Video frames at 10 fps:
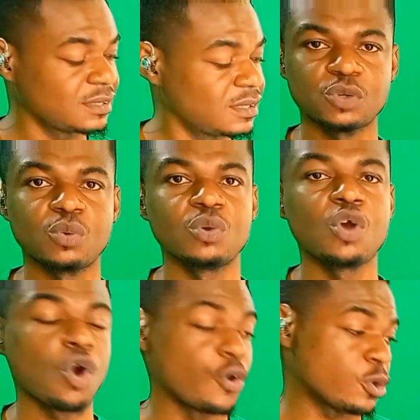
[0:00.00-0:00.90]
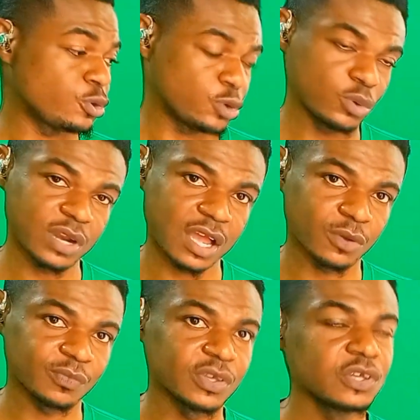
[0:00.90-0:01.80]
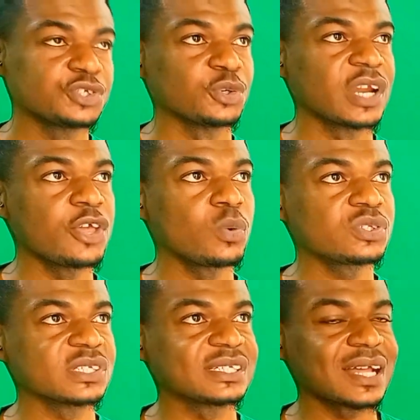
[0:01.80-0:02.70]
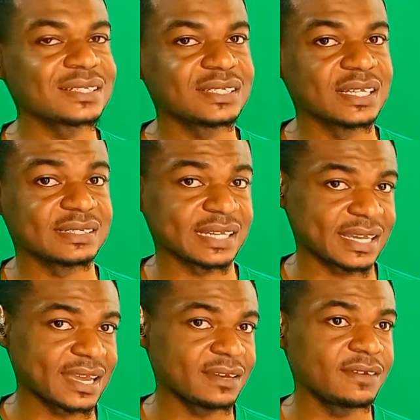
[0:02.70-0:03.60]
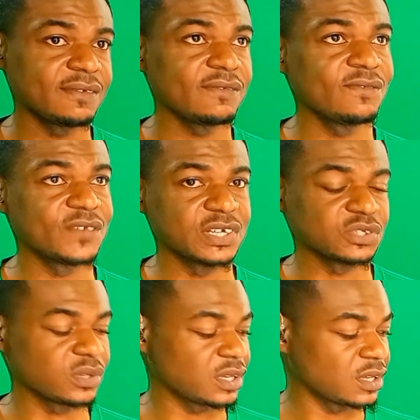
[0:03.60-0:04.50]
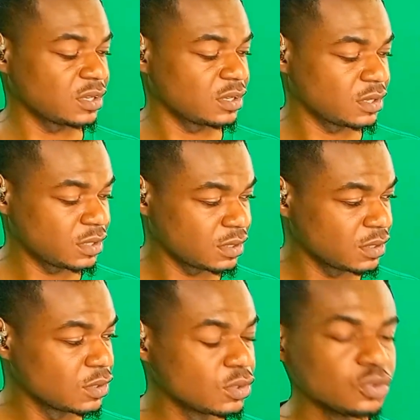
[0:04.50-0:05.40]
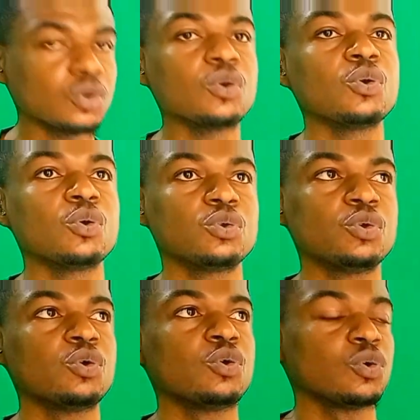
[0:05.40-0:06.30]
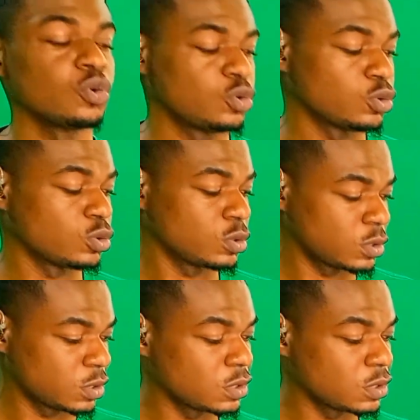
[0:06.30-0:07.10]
So on your do now, so now you want to start the second verse. Okay, do do do.